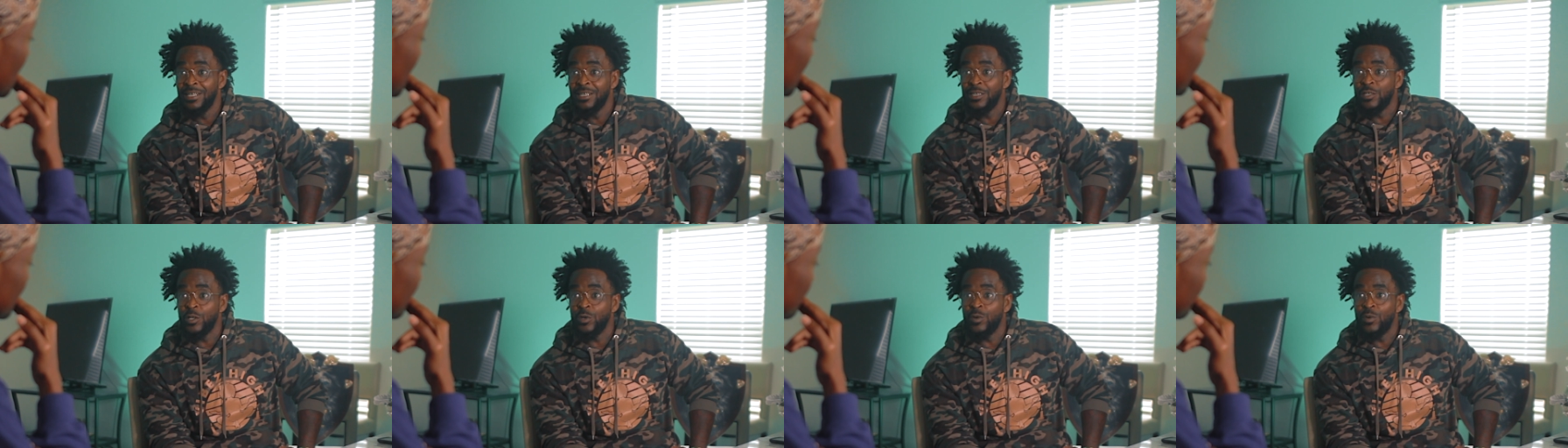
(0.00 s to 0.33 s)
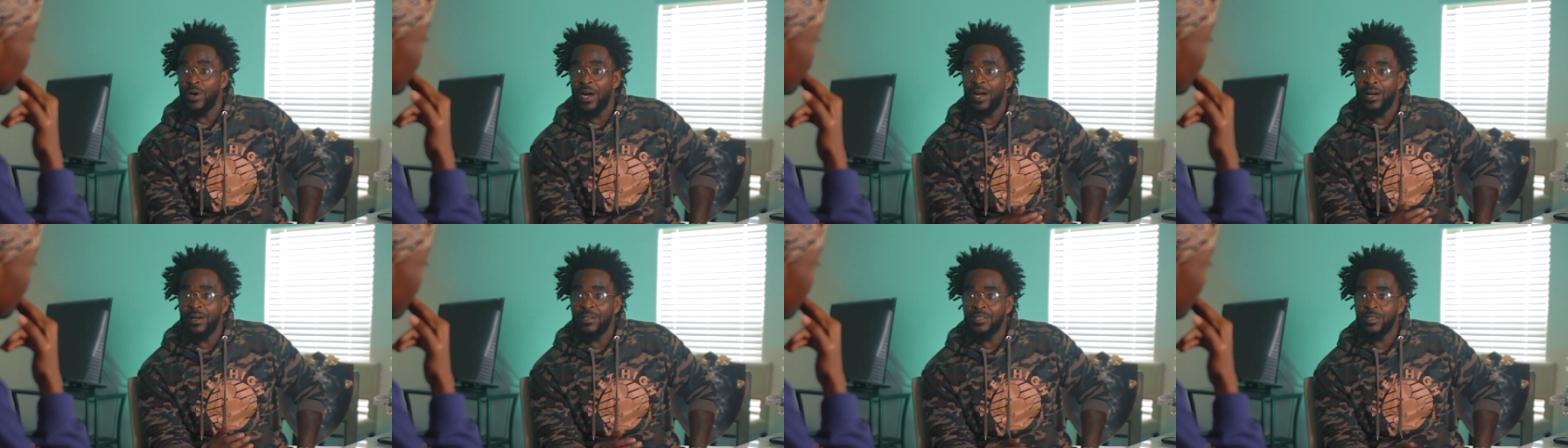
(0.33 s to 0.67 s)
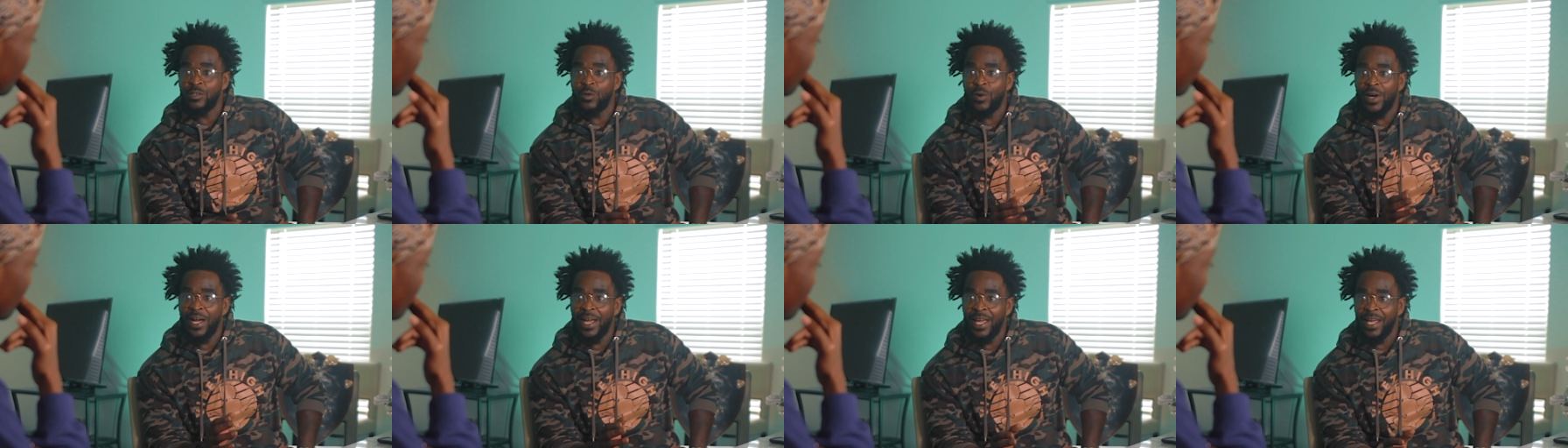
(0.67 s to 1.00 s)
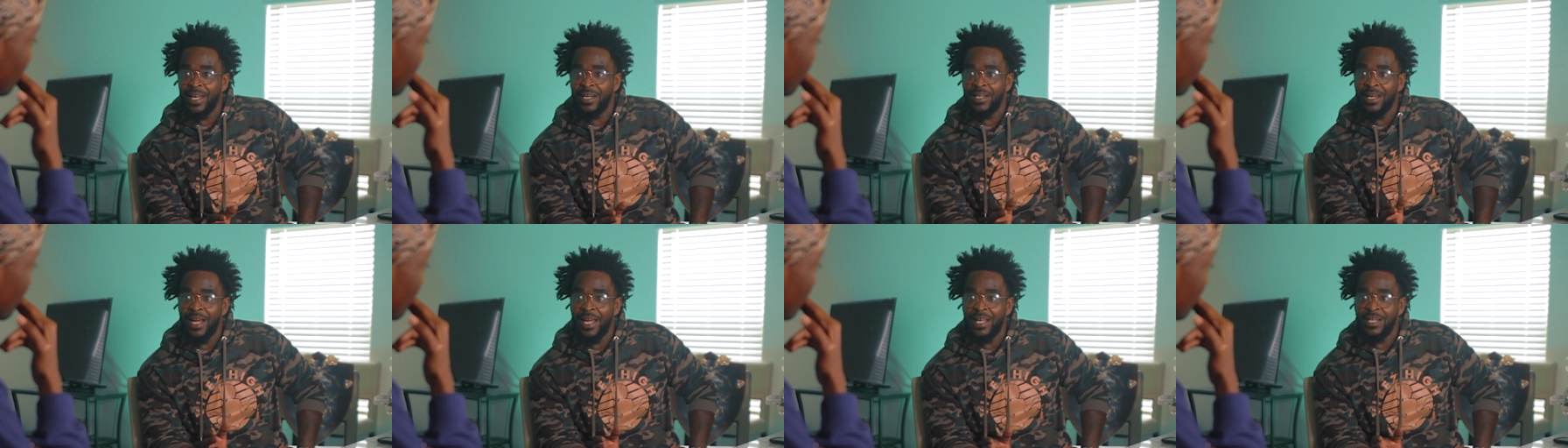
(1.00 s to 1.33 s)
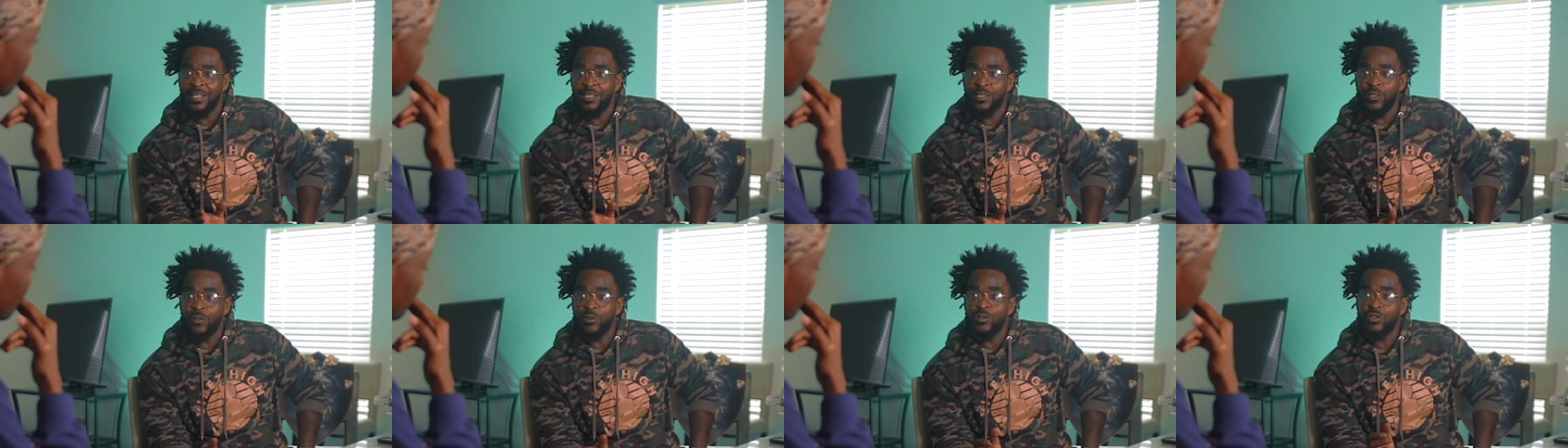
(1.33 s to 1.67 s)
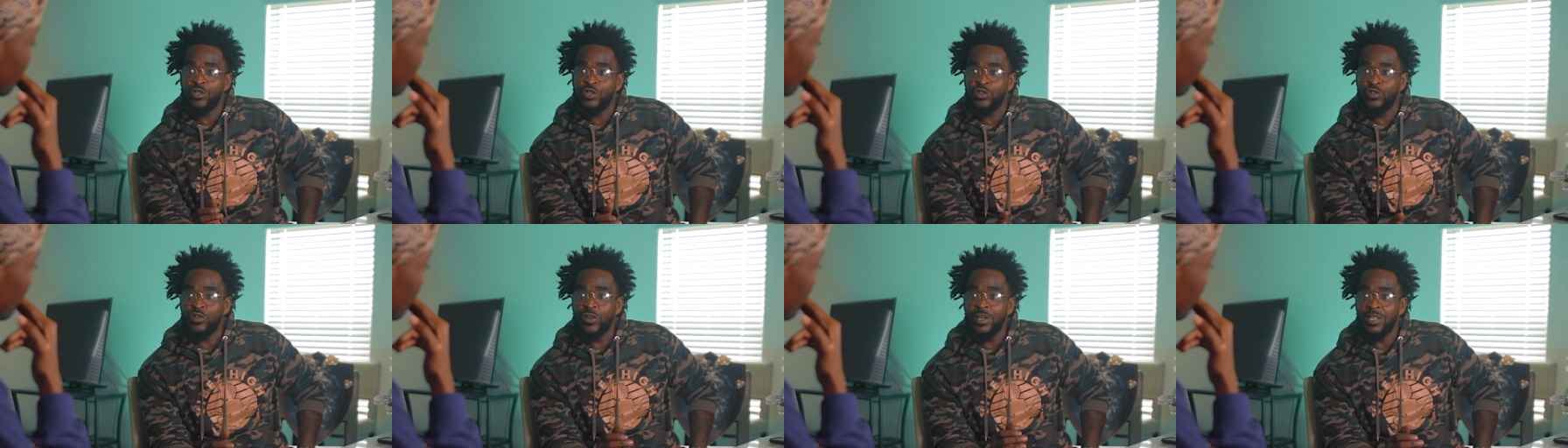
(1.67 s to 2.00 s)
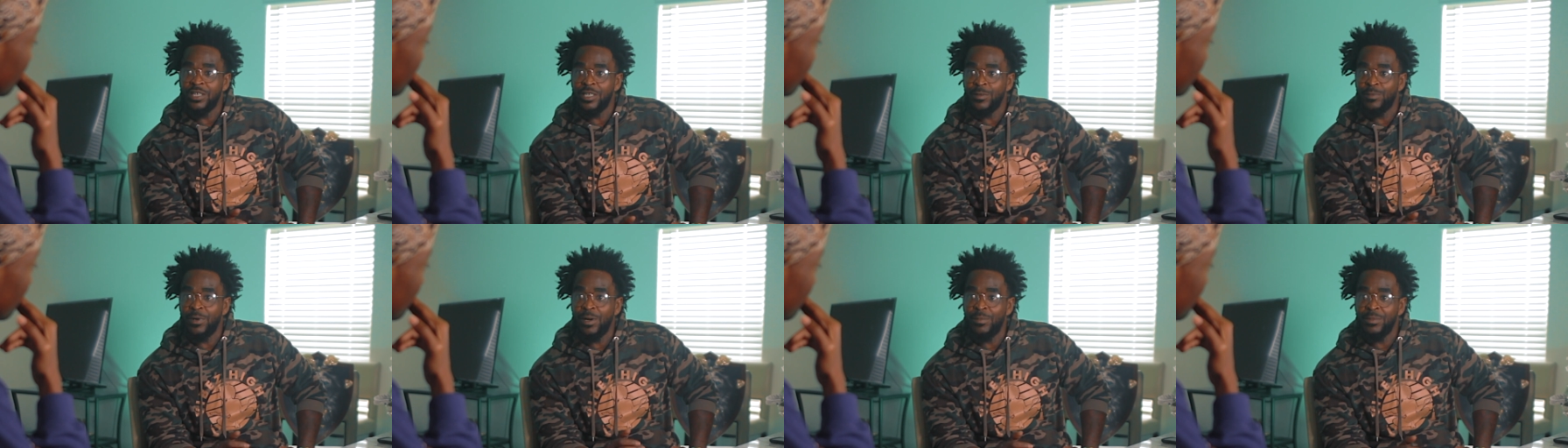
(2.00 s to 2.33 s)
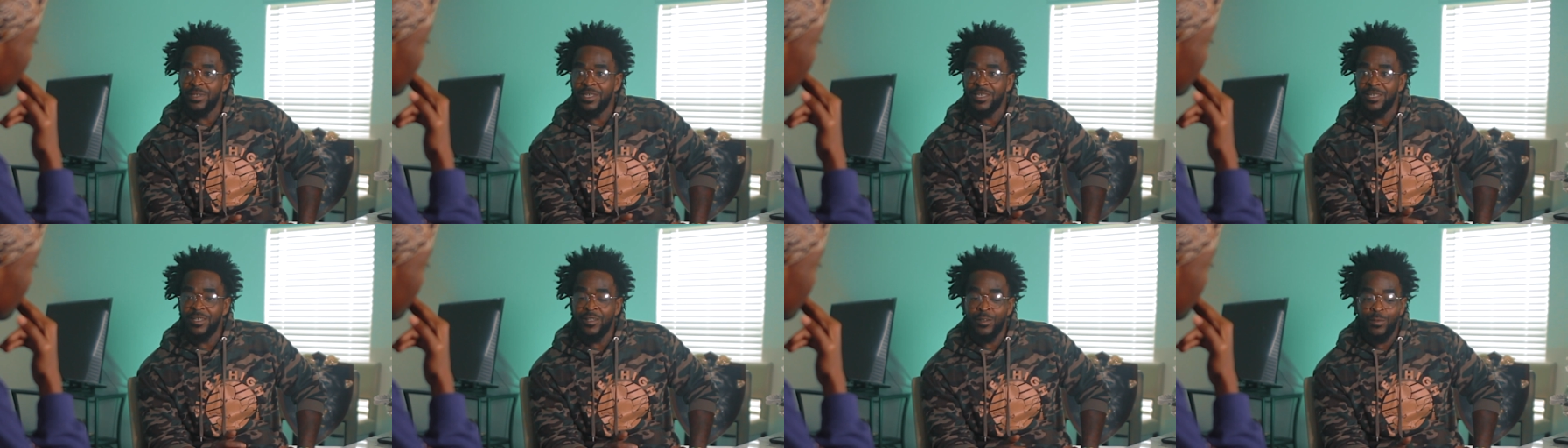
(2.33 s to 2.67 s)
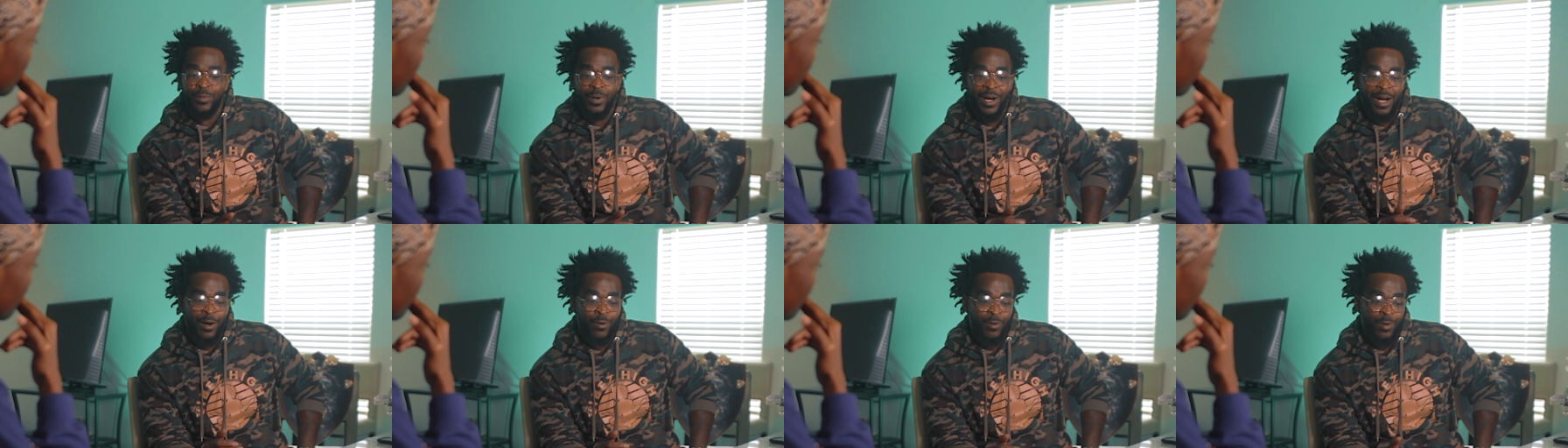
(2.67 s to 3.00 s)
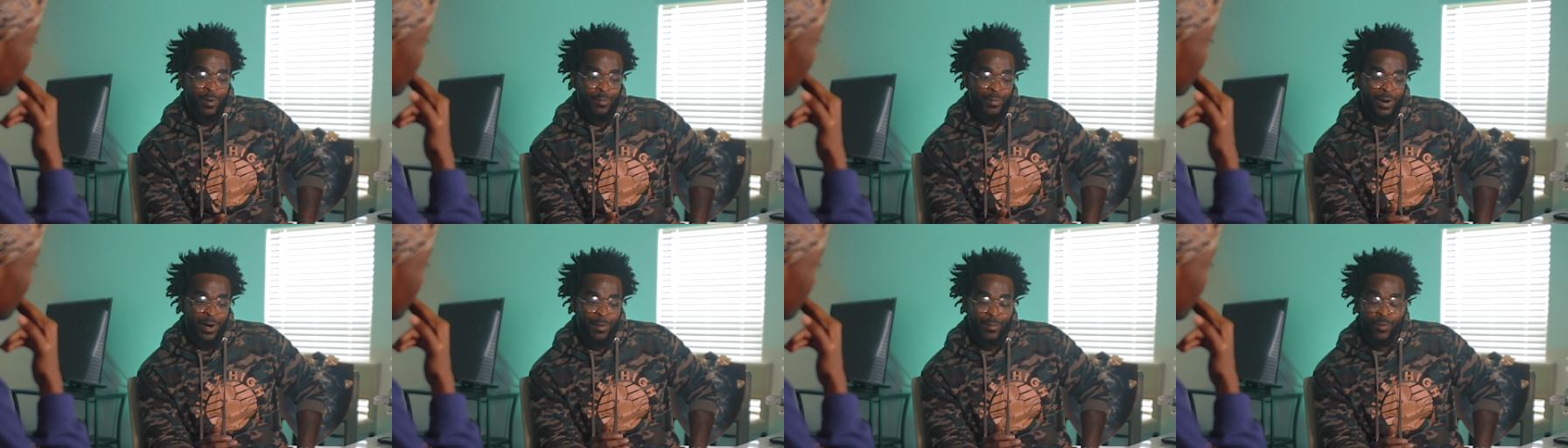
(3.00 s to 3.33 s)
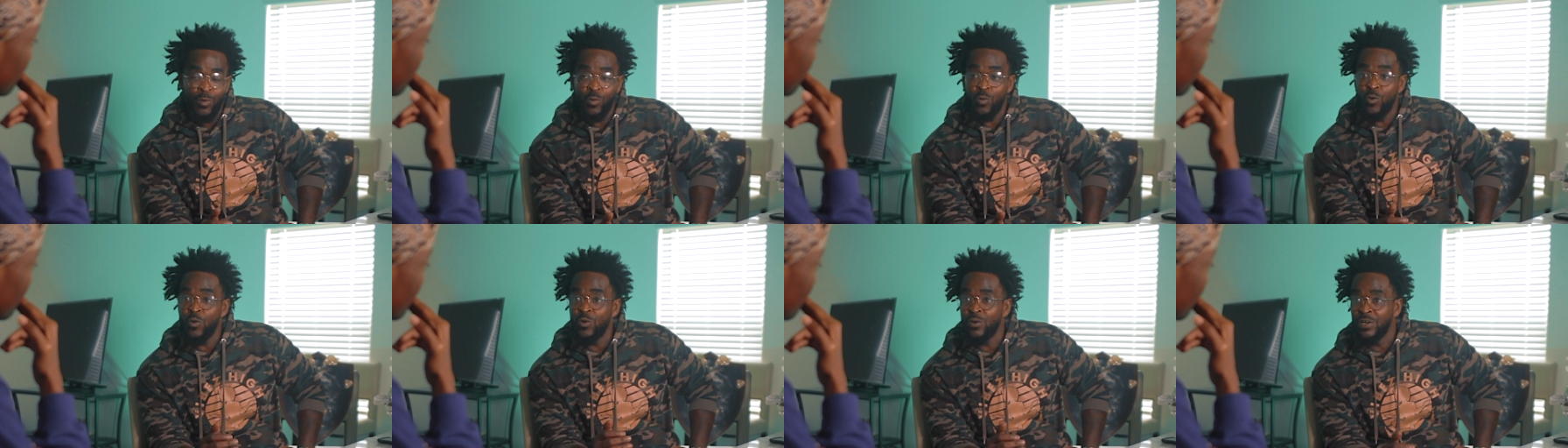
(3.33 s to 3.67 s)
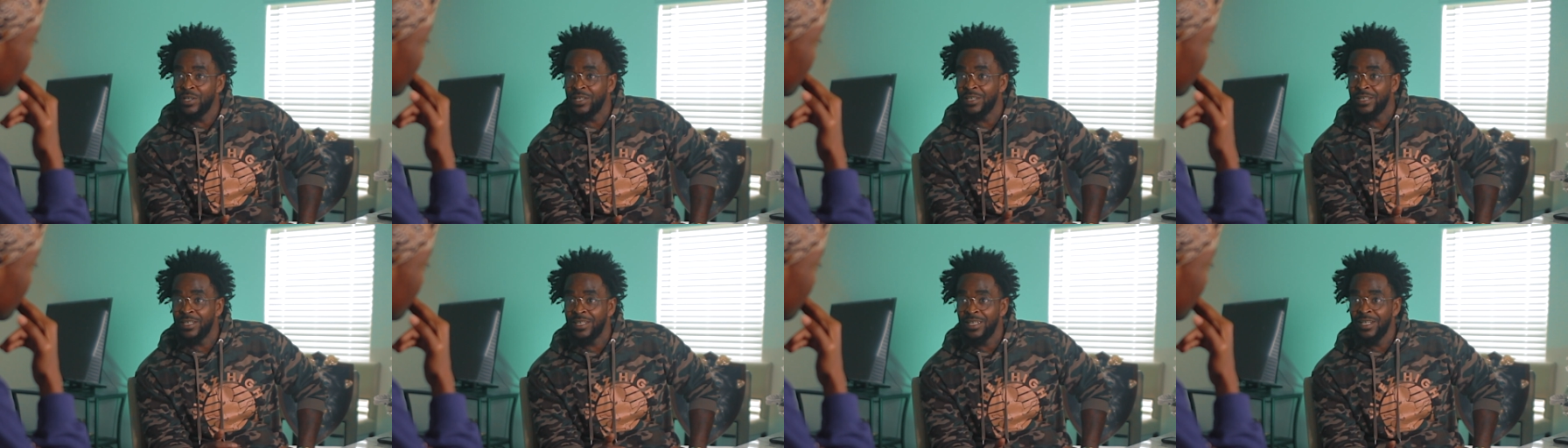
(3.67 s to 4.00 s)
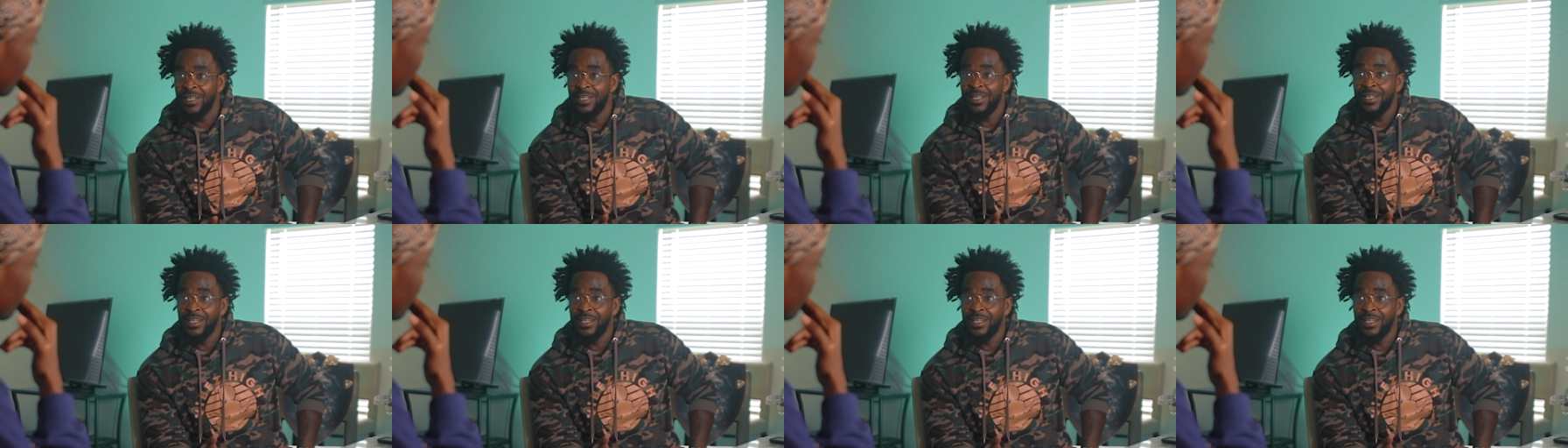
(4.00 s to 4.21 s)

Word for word: So I so I had a, I had a certain structure by myself. But I, am a warrior.